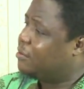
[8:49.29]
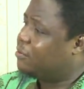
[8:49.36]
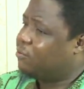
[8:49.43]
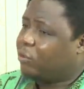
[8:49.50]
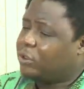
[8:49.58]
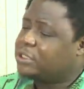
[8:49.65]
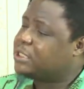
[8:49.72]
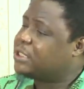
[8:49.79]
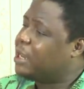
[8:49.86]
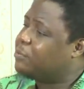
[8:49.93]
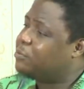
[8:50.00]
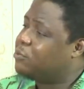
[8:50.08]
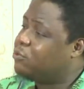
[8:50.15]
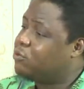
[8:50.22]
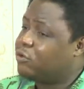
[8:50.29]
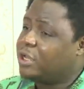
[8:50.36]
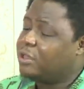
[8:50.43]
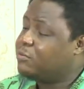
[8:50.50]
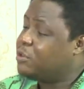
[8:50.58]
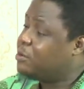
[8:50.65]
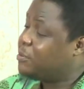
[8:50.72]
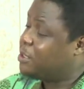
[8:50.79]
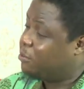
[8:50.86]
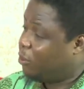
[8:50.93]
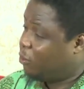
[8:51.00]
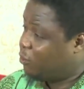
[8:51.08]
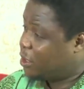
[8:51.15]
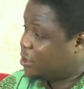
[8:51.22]
What is happening? Look, the
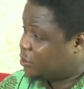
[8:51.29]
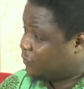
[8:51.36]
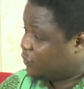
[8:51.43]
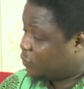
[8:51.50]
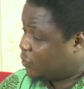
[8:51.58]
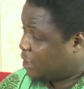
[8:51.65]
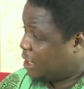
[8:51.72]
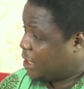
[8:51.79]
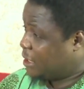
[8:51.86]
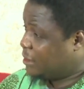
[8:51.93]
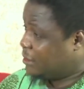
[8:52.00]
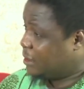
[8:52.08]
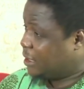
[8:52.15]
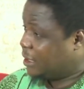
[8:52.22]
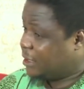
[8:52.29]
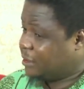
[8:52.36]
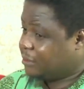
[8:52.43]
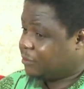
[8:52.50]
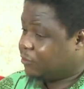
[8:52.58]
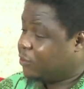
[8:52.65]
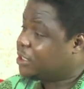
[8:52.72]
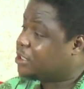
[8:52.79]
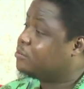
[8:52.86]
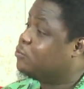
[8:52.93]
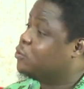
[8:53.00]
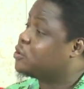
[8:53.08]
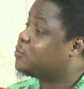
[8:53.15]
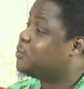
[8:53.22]
minimum wage of today, which
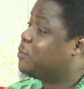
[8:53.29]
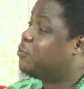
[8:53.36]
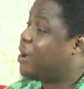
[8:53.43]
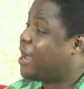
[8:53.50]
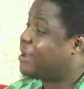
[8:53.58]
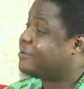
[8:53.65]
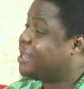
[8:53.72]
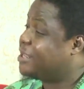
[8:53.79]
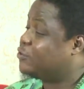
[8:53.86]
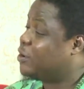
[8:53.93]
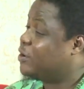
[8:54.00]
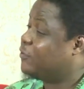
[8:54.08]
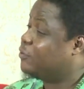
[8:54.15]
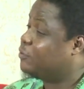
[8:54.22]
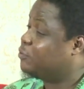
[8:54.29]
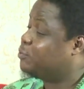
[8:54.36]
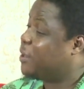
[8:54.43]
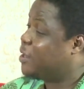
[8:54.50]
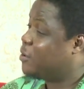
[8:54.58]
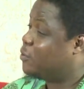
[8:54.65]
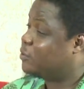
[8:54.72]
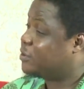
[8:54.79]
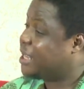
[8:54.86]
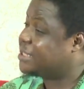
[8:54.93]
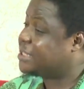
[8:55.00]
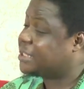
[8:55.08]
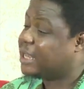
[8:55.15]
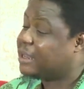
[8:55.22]
most people are yet to even pay,
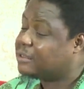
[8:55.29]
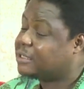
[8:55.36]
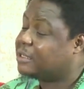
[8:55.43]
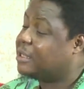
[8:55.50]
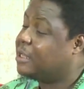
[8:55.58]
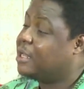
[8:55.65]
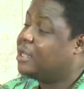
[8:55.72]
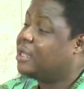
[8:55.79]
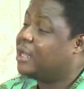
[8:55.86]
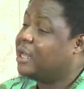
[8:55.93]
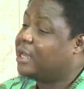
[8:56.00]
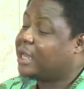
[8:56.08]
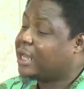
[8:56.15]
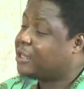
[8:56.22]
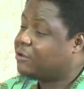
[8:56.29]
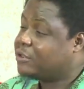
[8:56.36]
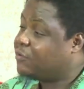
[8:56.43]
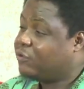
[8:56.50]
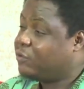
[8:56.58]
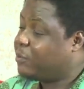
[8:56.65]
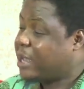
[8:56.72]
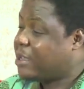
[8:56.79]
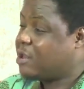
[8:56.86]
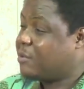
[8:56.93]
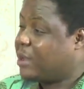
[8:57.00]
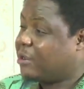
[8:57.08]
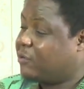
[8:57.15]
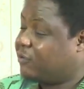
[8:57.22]
30,000, cannot even buy you a
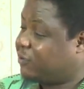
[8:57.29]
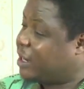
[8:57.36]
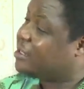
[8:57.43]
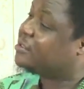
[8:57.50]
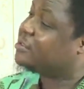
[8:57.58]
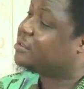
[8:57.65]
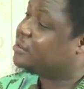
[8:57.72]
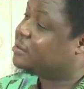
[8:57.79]
bag of rice.